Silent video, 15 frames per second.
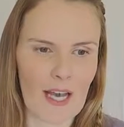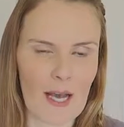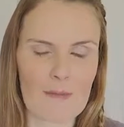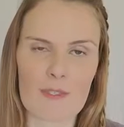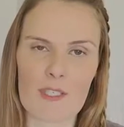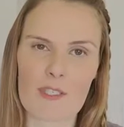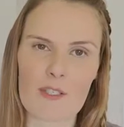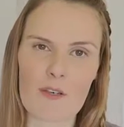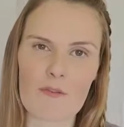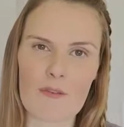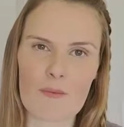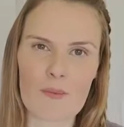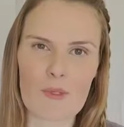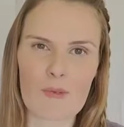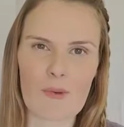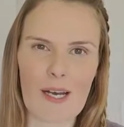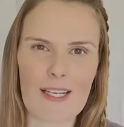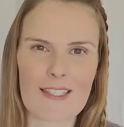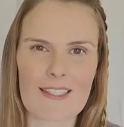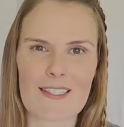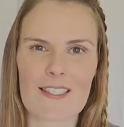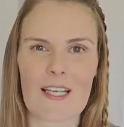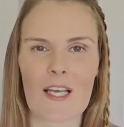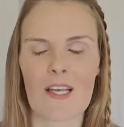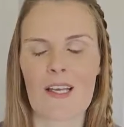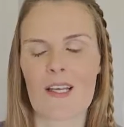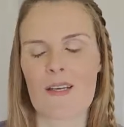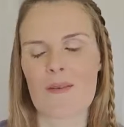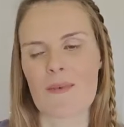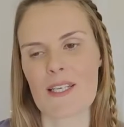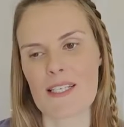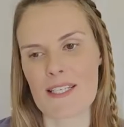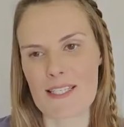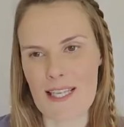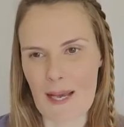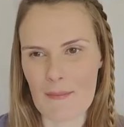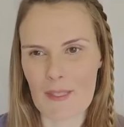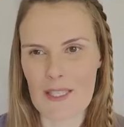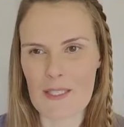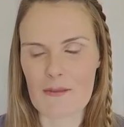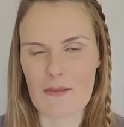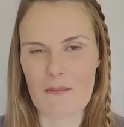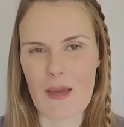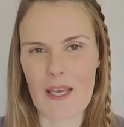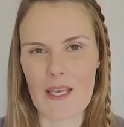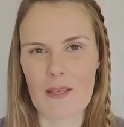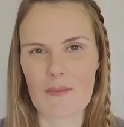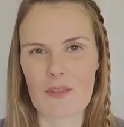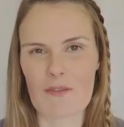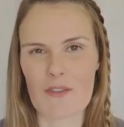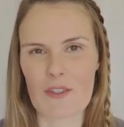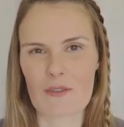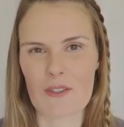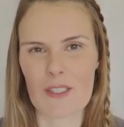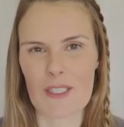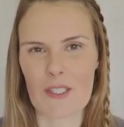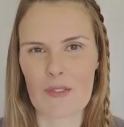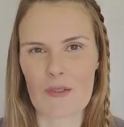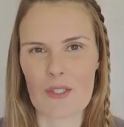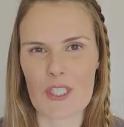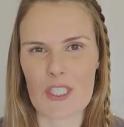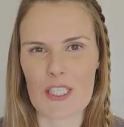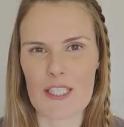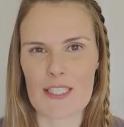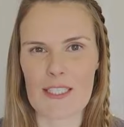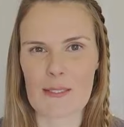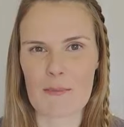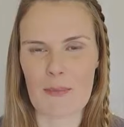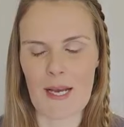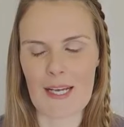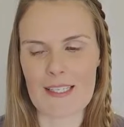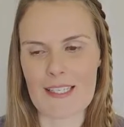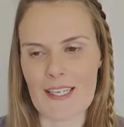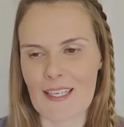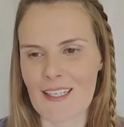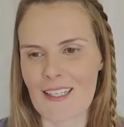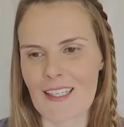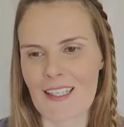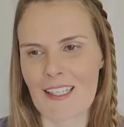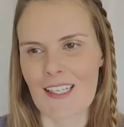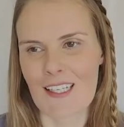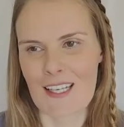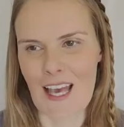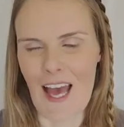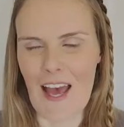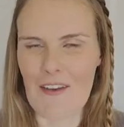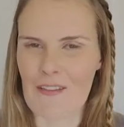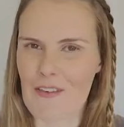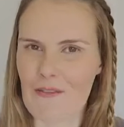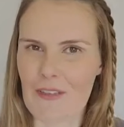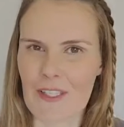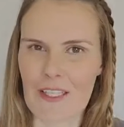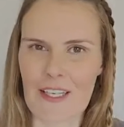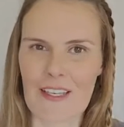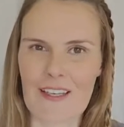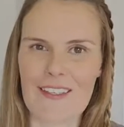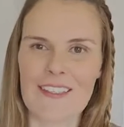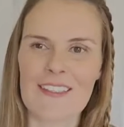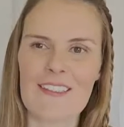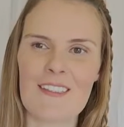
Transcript: um, dissolvable ones because the tablets were making me feel really nauseous but yeah, I haven't really